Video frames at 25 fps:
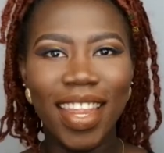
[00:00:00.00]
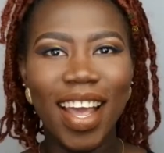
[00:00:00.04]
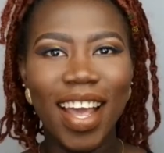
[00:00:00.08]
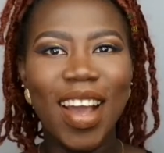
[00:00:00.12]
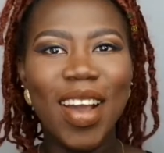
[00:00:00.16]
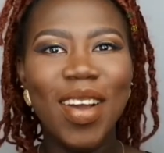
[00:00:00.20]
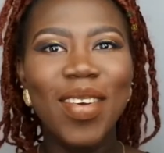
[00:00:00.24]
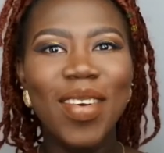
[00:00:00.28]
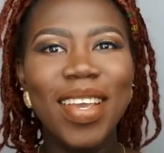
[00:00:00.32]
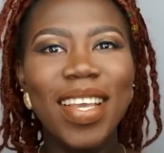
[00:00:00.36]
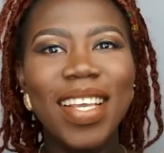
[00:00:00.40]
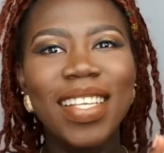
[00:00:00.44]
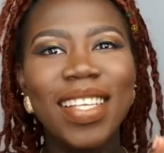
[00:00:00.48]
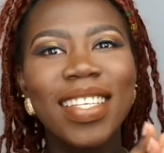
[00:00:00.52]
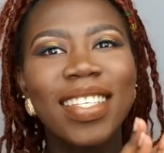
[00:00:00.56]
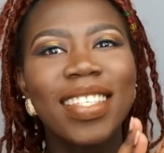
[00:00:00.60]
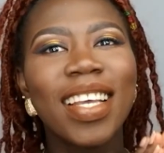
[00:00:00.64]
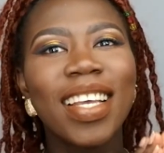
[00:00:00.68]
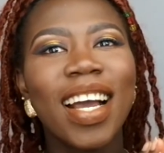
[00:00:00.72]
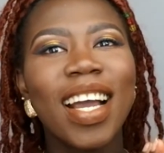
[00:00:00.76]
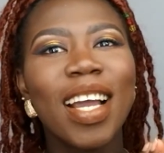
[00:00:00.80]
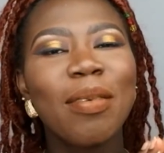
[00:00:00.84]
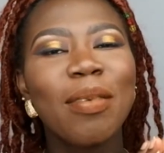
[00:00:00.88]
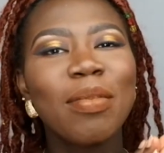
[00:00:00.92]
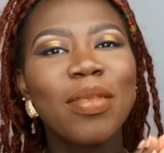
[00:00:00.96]
Now it's
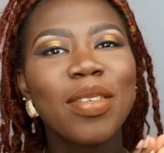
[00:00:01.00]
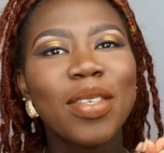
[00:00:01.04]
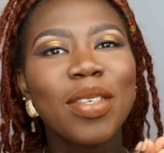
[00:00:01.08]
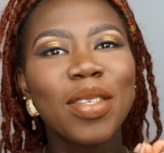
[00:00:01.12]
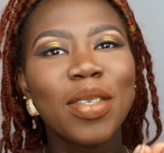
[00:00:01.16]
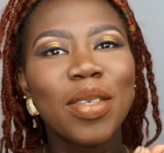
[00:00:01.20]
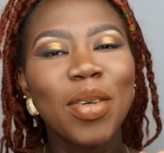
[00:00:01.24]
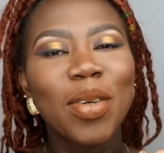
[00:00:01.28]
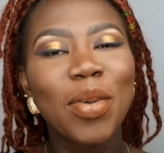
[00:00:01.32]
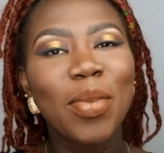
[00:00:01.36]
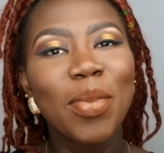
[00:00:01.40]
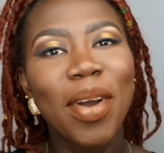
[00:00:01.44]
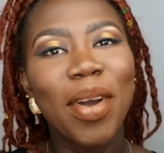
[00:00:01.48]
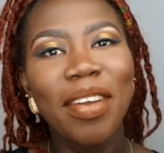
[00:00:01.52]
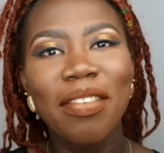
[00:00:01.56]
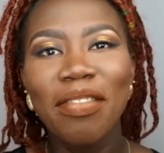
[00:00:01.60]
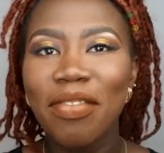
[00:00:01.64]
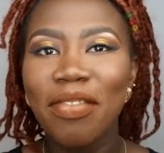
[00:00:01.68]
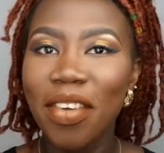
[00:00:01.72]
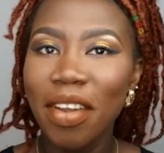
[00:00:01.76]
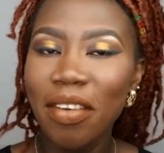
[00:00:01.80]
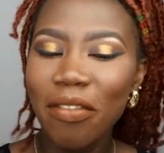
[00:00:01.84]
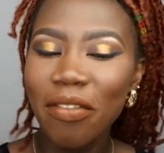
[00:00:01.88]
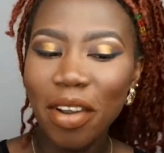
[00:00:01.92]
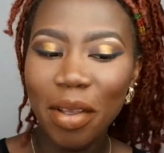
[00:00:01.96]
time to do my
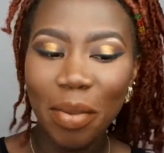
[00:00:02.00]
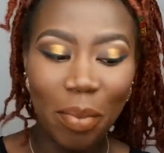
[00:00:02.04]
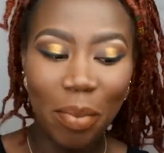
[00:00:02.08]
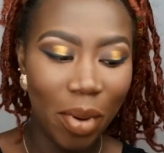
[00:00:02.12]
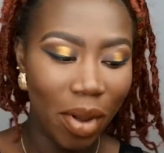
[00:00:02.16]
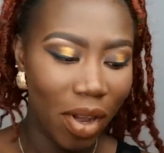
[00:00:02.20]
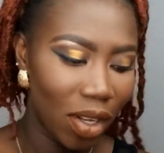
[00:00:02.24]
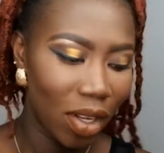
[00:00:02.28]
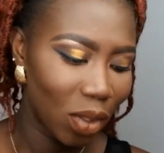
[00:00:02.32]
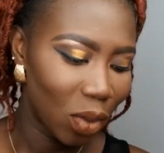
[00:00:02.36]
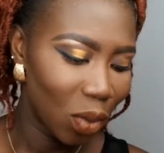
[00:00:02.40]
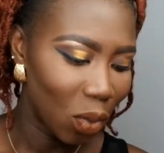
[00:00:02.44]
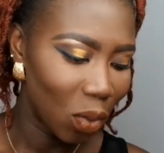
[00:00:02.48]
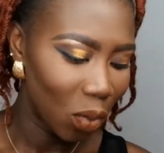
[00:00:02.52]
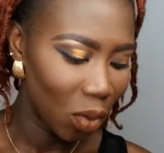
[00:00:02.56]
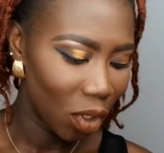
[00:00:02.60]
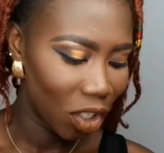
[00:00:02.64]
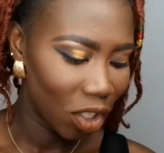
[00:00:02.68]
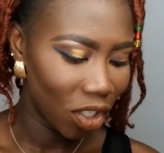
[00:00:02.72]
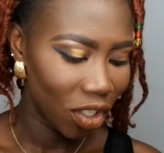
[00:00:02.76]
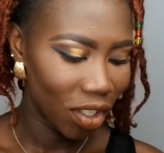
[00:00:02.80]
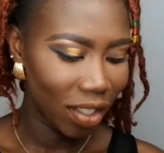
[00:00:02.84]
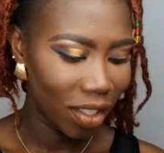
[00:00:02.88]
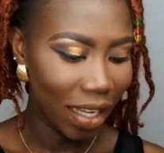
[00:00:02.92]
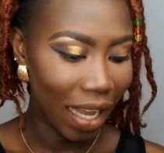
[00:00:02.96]
favorite part,
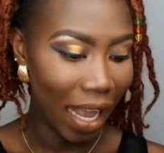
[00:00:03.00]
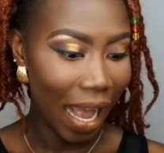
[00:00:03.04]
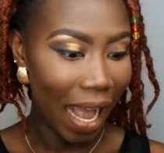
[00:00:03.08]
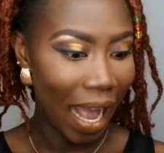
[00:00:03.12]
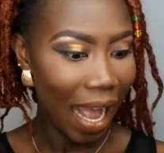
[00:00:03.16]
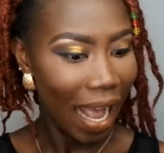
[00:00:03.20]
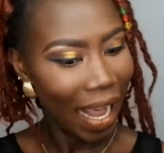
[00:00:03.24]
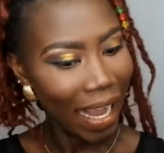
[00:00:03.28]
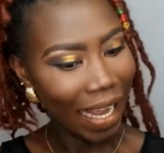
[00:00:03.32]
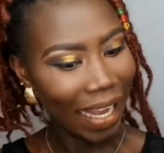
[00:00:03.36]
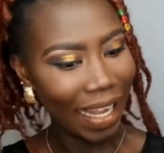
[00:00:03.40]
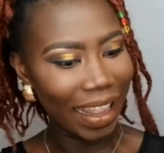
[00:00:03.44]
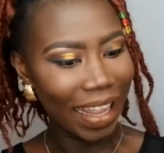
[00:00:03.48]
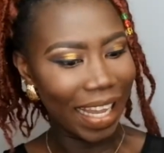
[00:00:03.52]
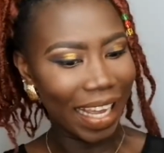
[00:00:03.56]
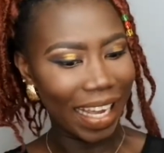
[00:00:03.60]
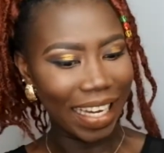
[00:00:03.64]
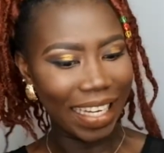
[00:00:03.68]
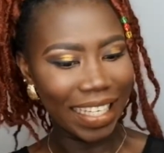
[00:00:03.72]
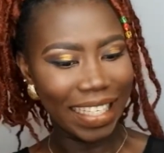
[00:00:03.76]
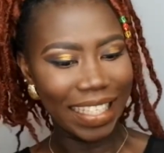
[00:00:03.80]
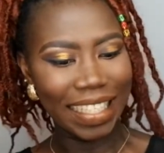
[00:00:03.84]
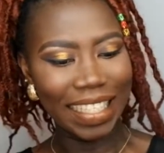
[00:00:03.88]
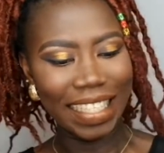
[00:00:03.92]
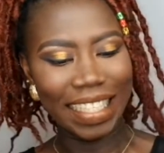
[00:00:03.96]
which is
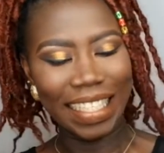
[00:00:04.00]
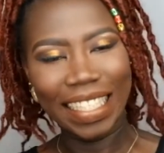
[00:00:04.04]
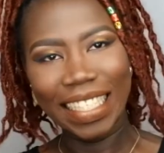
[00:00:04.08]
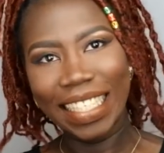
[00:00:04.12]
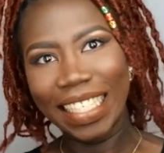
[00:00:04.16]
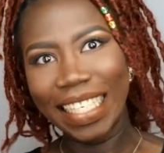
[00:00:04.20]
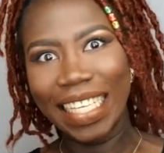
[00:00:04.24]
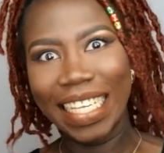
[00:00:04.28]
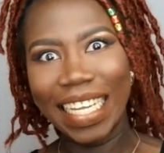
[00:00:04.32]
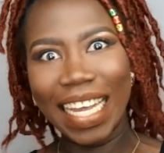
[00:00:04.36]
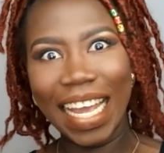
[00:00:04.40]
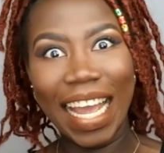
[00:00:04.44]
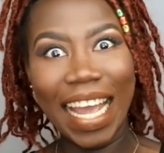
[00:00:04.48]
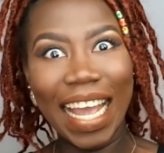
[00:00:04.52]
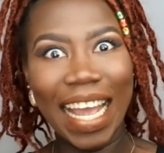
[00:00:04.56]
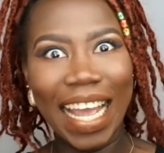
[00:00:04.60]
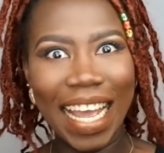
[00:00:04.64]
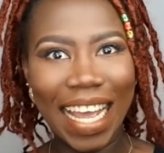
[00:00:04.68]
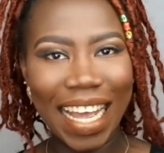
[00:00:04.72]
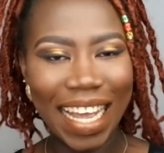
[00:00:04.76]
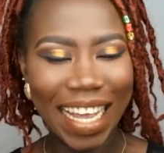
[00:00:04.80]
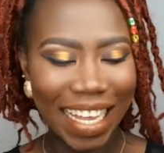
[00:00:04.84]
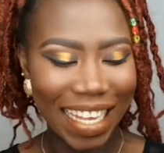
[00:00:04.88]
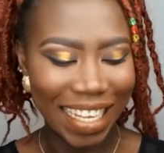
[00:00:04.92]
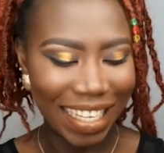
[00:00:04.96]
highlighting.
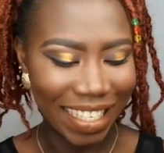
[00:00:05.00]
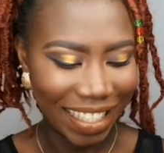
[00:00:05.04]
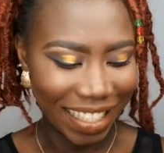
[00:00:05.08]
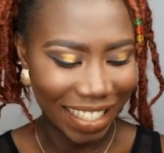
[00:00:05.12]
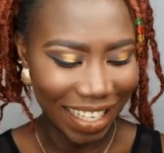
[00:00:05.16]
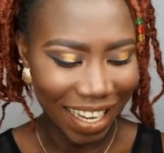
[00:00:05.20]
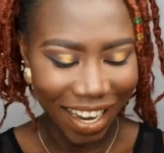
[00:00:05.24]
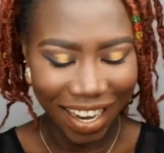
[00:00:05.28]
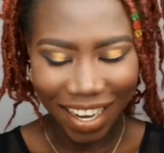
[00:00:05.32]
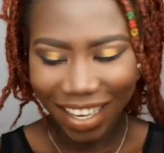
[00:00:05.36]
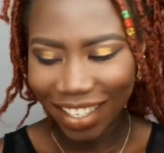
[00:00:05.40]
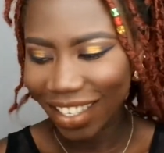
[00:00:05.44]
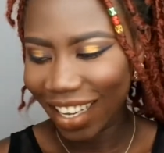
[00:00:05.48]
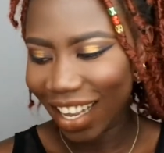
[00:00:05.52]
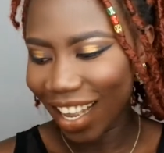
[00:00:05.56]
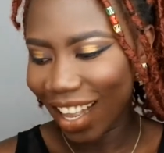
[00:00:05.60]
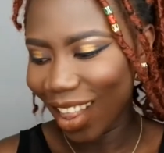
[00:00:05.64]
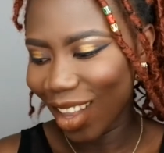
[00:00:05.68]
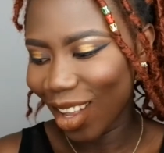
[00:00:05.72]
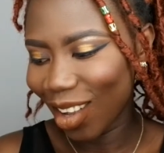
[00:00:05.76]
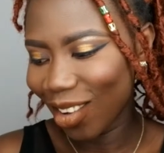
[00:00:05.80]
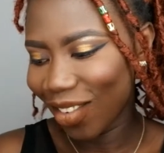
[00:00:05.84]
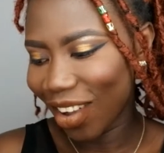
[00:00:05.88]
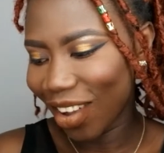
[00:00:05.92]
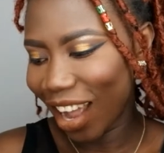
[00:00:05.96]
Yes, guys,
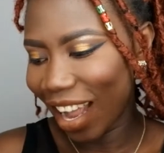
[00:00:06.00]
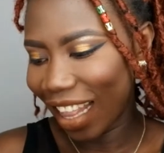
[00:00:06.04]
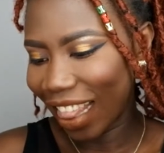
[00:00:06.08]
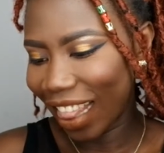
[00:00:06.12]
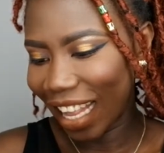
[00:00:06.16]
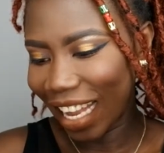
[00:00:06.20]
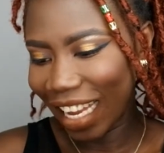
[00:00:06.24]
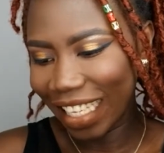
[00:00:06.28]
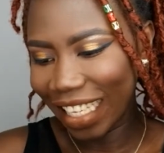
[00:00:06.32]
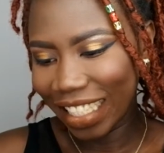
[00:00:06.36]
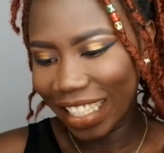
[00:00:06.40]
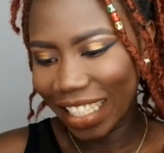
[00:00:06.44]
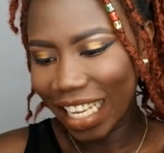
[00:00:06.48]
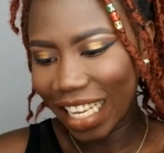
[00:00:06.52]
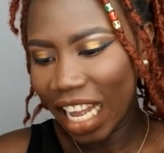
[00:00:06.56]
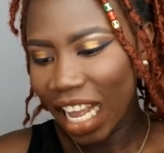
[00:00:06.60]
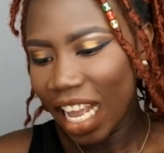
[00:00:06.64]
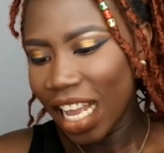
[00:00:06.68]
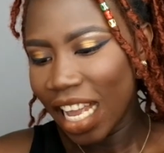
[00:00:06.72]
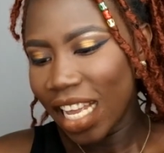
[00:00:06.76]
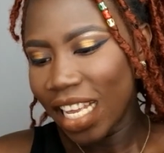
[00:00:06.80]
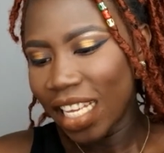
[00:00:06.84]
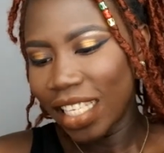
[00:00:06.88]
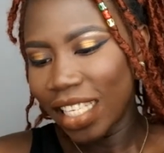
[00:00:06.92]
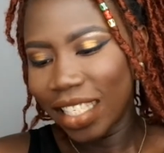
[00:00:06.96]
I love highlighting.
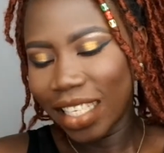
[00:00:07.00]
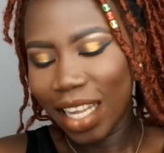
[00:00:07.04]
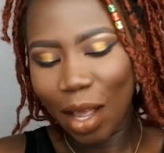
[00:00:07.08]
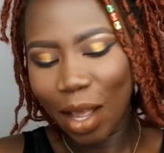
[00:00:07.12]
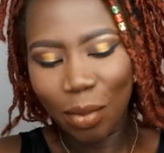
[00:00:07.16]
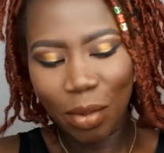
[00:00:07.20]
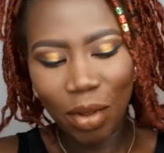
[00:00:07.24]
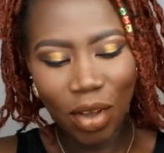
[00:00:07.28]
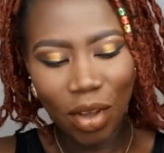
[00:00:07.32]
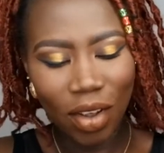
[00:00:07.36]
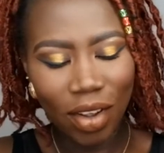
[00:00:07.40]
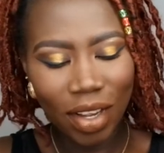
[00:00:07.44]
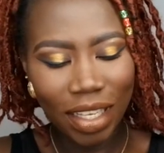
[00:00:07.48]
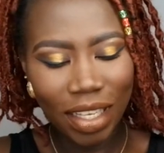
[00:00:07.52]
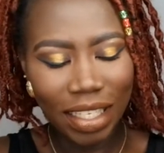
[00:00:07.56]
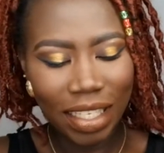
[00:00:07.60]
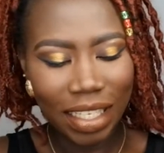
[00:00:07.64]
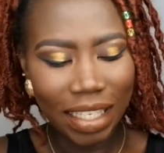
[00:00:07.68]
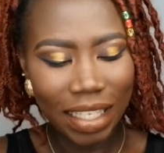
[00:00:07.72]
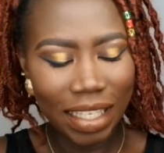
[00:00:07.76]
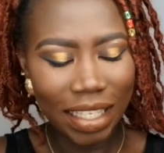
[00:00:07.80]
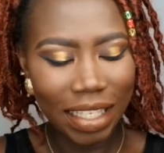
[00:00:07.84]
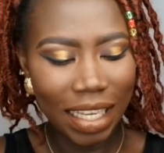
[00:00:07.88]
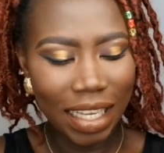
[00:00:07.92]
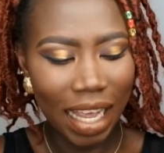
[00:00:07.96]
So I'm going
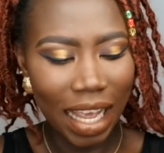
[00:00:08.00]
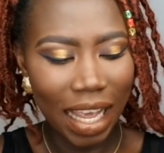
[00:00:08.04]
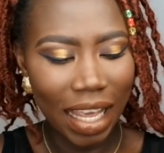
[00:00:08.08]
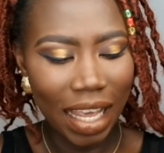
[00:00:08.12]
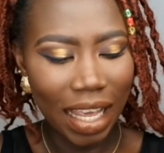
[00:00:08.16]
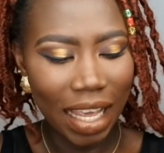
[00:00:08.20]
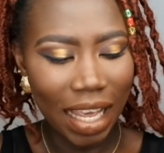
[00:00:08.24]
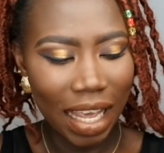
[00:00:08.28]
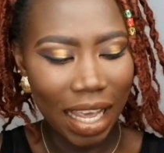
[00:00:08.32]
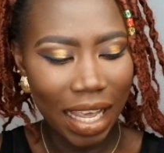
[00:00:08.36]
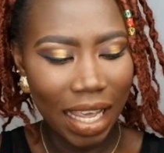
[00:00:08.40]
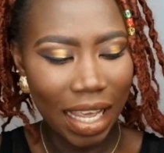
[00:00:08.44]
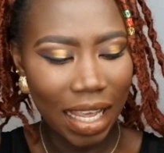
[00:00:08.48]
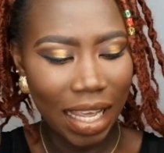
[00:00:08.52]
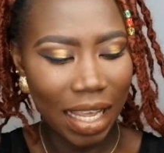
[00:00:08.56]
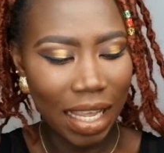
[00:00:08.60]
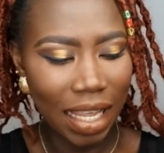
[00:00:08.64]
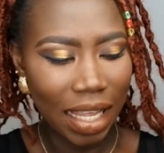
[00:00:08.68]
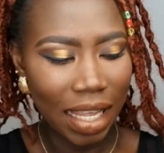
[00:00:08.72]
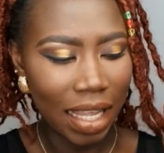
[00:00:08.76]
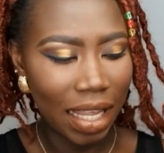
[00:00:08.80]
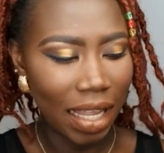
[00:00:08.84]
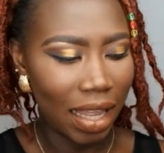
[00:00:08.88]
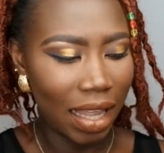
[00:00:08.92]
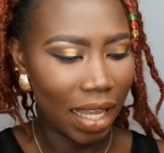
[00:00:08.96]
to take
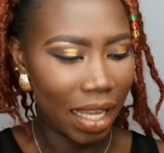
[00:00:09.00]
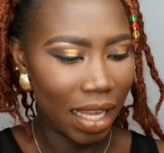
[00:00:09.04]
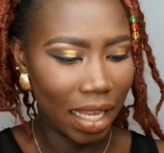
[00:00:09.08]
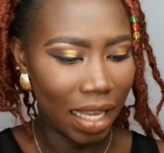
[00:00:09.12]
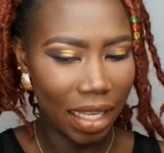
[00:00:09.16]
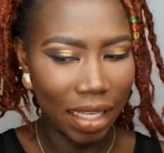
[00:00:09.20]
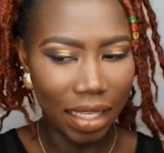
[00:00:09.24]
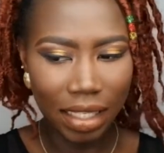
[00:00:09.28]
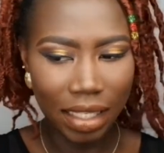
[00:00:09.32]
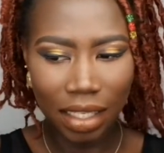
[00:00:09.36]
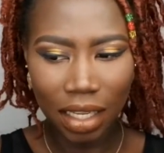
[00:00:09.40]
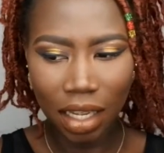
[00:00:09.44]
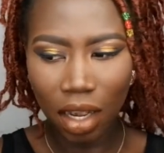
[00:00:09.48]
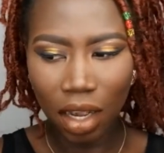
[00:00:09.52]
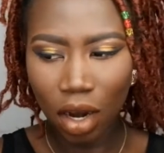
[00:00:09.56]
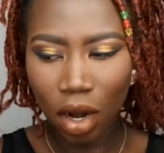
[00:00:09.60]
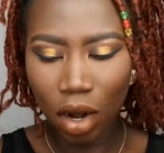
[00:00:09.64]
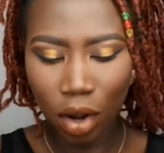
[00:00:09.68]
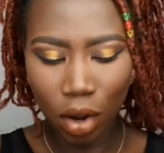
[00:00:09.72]
this